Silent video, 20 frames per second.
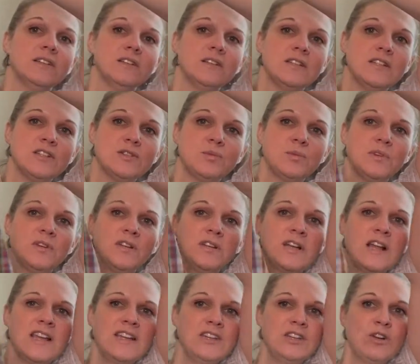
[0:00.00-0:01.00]
This one
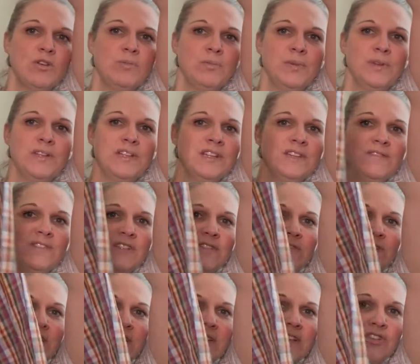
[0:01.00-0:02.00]
I don't believe is
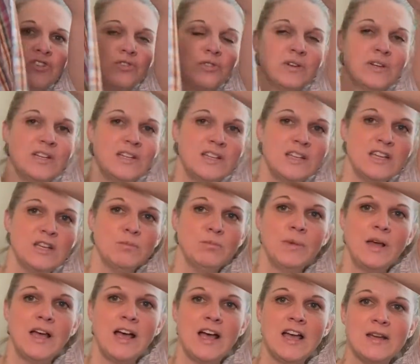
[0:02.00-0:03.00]
vintage or anything,
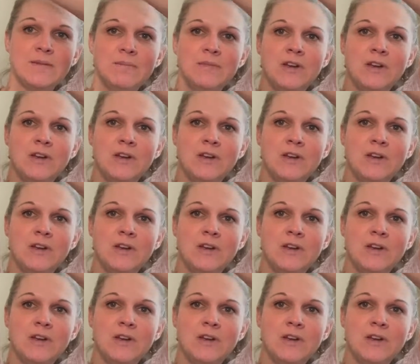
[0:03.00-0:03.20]
but I'm